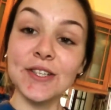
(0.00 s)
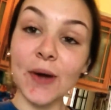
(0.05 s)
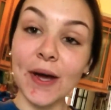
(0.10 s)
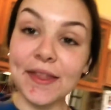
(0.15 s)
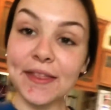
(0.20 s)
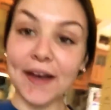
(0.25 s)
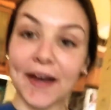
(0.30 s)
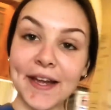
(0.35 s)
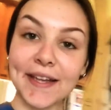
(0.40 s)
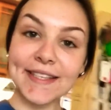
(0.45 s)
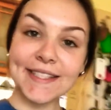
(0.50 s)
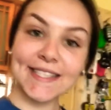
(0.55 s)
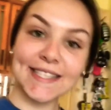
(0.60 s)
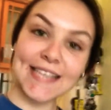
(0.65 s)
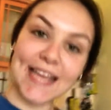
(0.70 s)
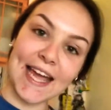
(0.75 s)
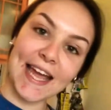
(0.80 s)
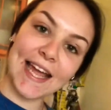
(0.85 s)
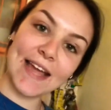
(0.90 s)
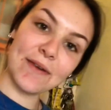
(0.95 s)
So I thought
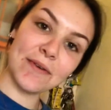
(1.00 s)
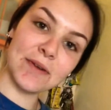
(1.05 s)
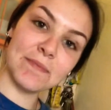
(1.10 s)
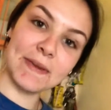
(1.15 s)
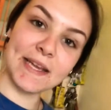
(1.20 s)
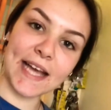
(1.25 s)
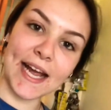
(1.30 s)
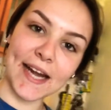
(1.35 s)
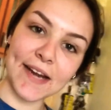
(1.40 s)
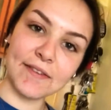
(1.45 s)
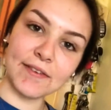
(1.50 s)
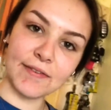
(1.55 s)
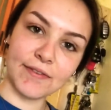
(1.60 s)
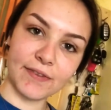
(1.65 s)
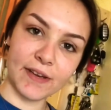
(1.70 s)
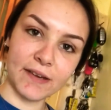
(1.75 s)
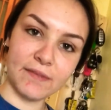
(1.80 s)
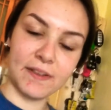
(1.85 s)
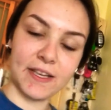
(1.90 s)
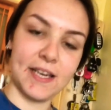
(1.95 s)
today would be kind of a
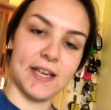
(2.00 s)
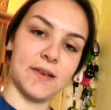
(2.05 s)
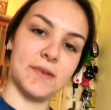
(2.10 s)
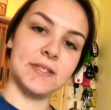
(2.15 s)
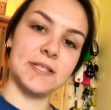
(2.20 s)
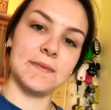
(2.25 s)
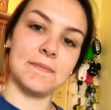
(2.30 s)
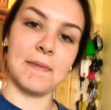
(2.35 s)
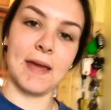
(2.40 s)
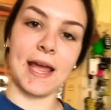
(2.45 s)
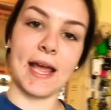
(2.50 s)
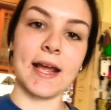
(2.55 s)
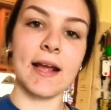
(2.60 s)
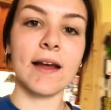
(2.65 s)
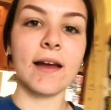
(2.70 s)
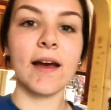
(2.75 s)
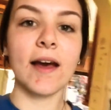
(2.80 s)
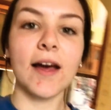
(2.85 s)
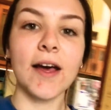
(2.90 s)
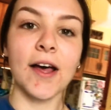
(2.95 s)
fun video to make
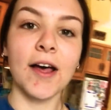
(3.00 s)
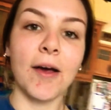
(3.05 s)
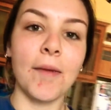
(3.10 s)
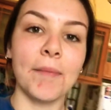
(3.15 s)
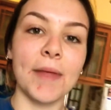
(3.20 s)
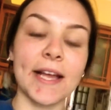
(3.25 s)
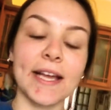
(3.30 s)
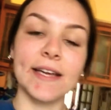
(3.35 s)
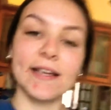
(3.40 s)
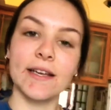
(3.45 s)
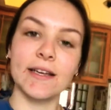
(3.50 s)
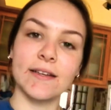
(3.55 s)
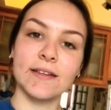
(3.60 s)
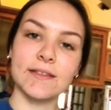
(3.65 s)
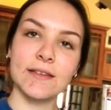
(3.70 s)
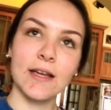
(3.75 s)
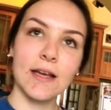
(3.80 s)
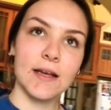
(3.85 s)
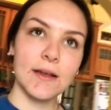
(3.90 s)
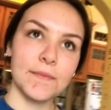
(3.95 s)
like a
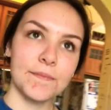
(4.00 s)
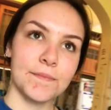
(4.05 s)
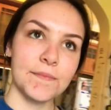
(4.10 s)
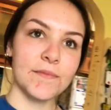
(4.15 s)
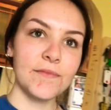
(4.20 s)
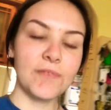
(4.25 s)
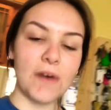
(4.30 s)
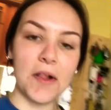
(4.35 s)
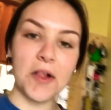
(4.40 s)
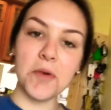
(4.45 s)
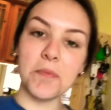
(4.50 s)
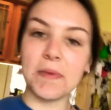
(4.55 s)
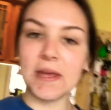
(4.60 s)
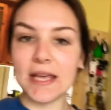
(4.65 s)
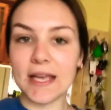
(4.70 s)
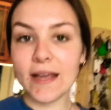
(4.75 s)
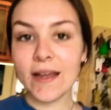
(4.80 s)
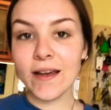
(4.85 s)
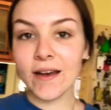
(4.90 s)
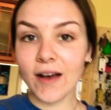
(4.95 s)
follow
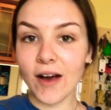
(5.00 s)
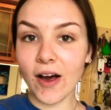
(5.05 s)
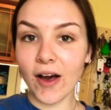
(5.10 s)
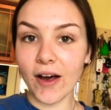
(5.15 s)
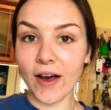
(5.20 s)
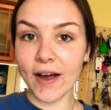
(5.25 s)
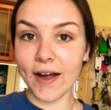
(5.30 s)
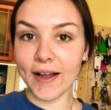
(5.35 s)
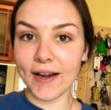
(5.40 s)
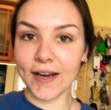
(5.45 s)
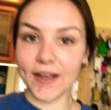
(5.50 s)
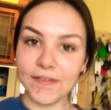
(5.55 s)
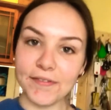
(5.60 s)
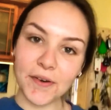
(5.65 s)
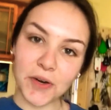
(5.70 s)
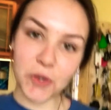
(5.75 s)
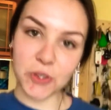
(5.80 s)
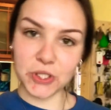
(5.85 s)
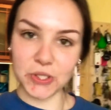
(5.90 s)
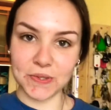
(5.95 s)
me on a
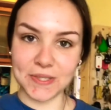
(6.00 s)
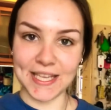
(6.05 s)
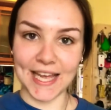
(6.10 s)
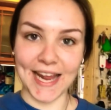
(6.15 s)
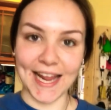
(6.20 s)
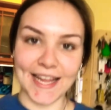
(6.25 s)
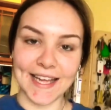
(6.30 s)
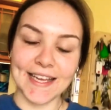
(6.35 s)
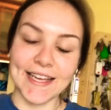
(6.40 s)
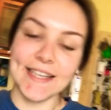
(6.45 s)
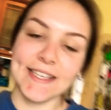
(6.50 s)
photo shoot day.